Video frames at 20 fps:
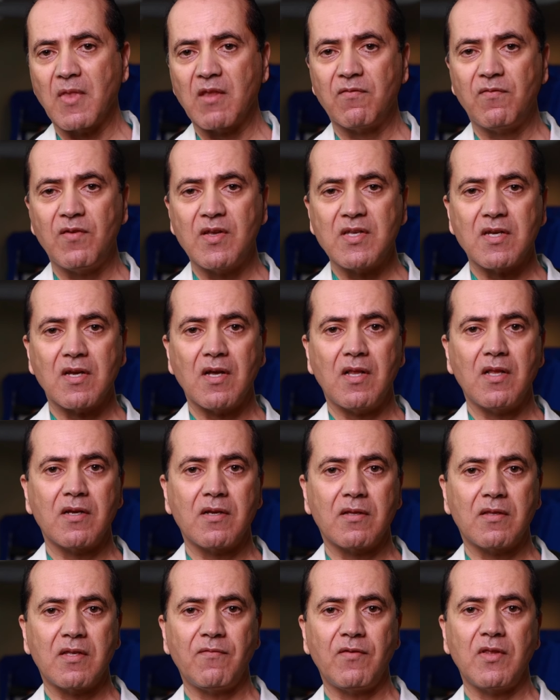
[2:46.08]
Physical
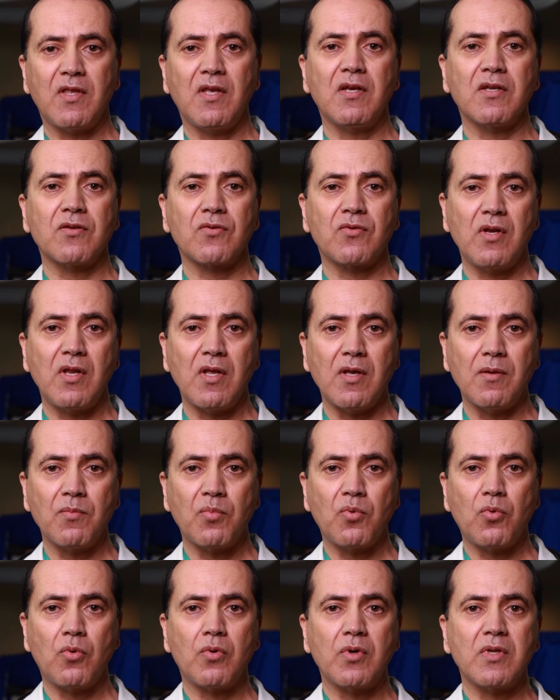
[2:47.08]
activity is really
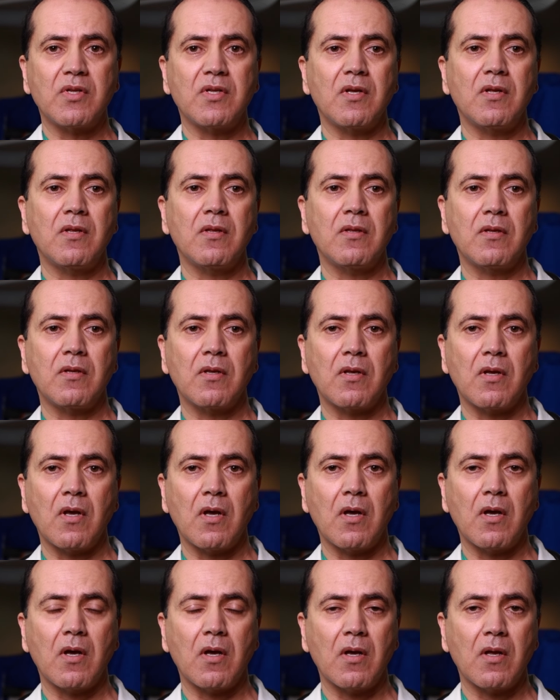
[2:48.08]
important,
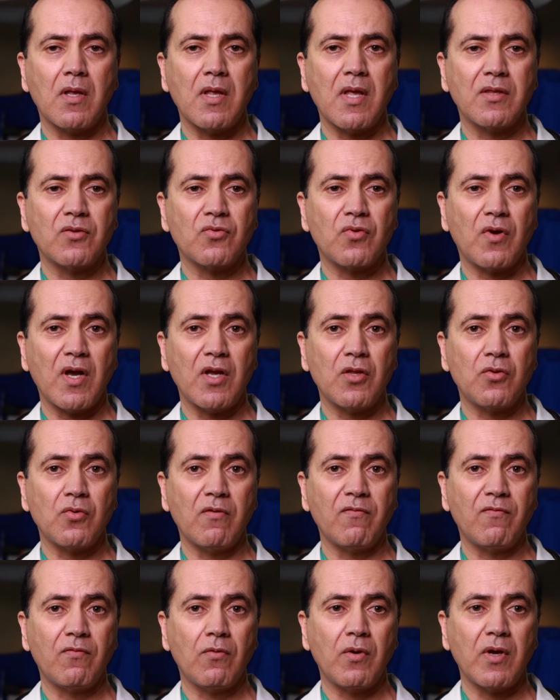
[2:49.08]
and try to
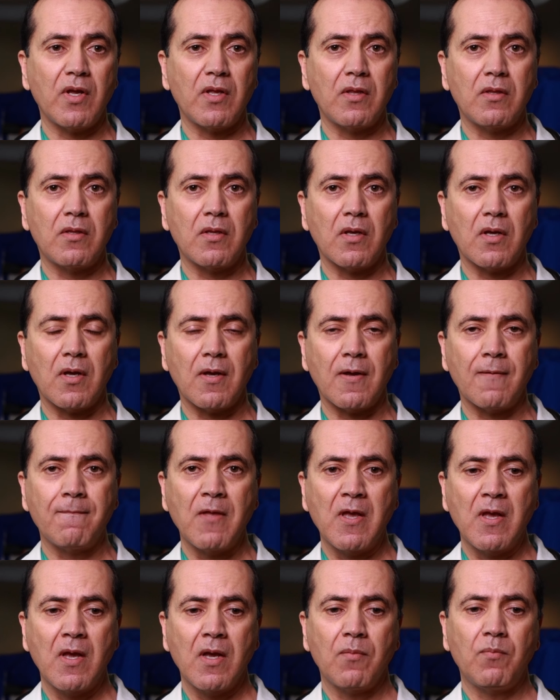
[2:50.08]
avoid
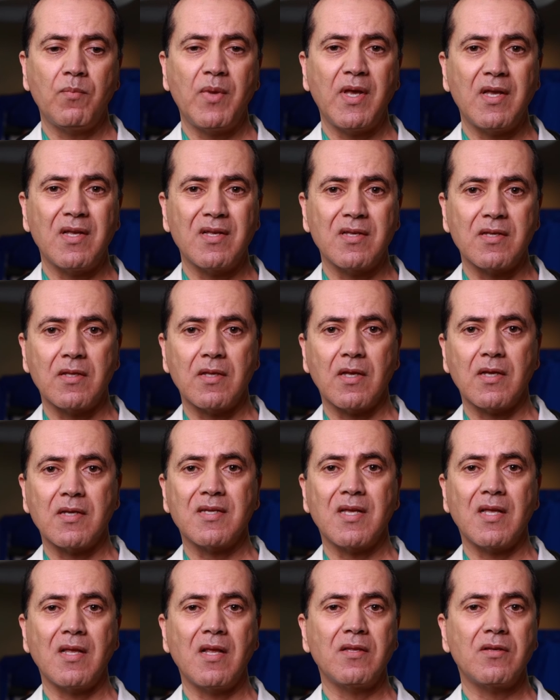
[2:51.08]
being
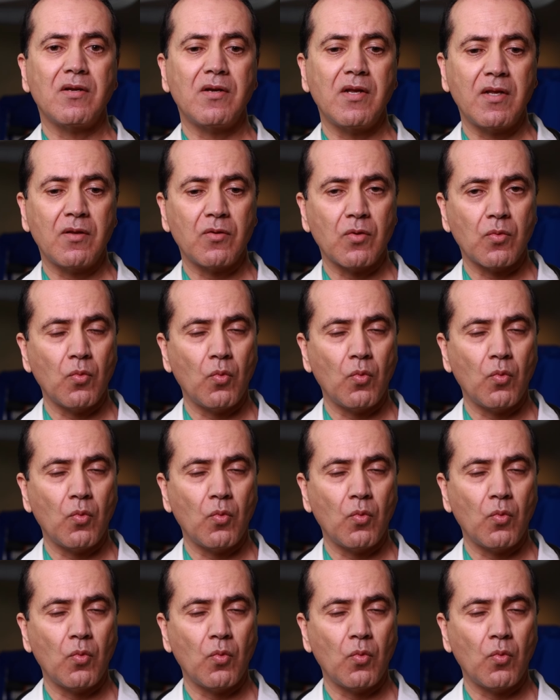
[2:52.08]
sedentary.